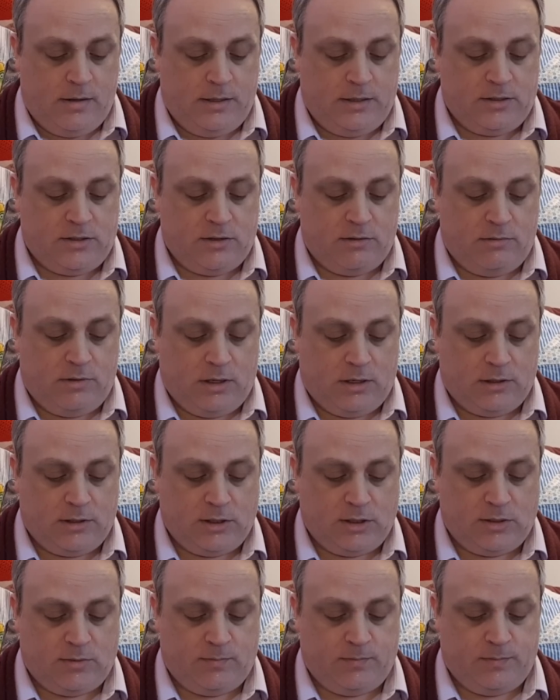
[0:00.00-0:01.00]
Lisa
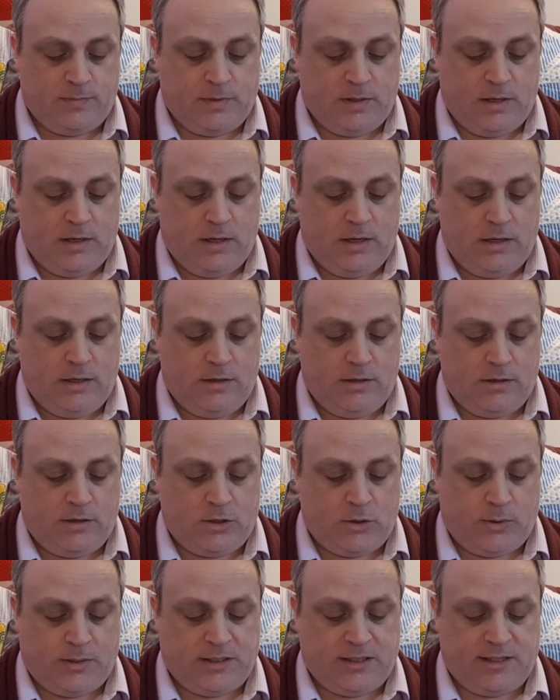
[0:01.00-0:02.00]
Ross in
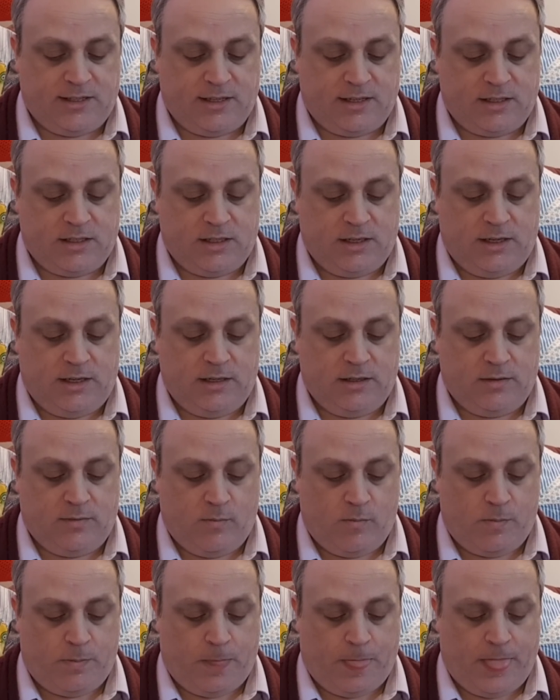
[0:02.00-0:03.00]
2016.
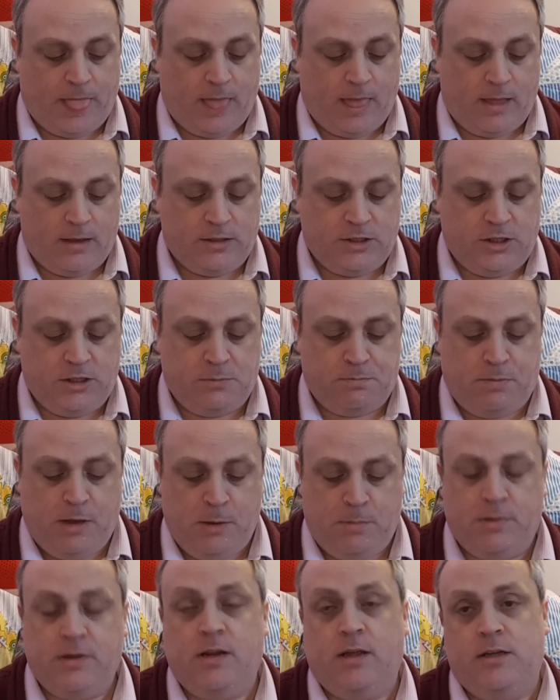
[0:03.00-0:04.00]
She's
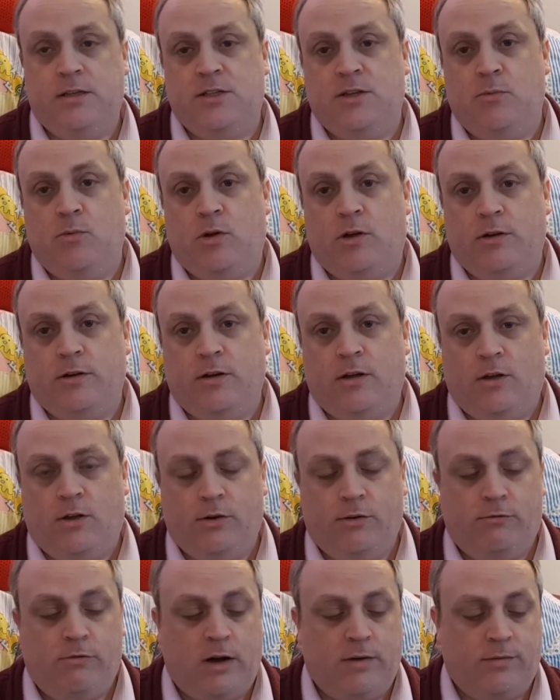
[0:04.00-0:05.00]
Paper Daisy 1
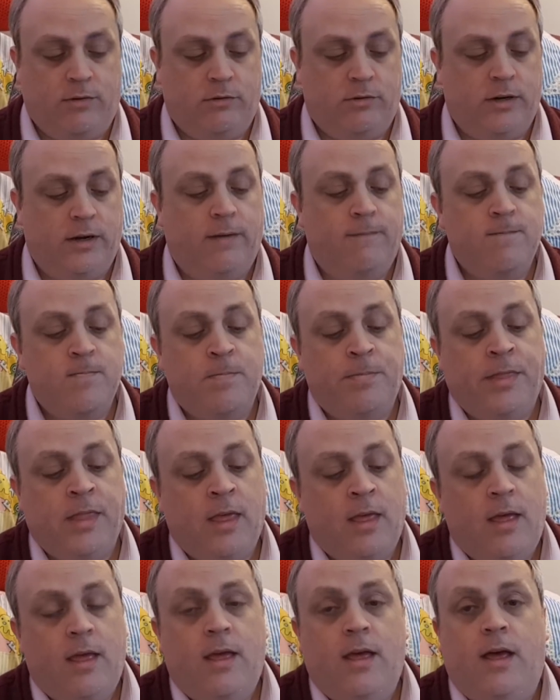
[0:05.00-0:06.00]
on Ravelry.
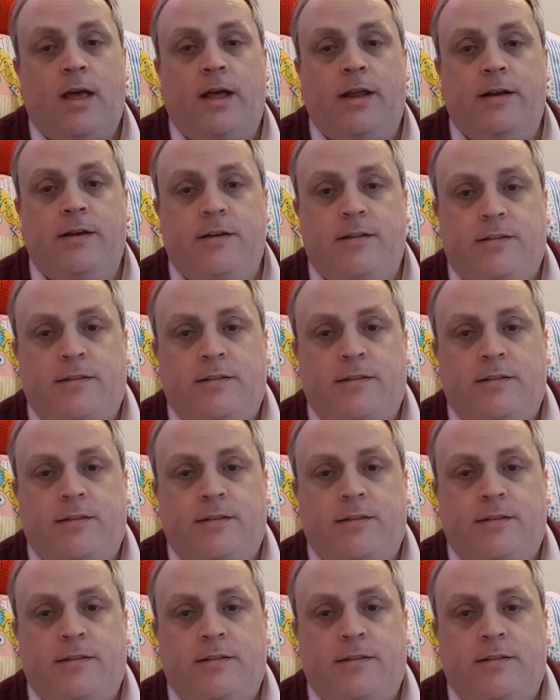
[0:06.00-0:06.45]
And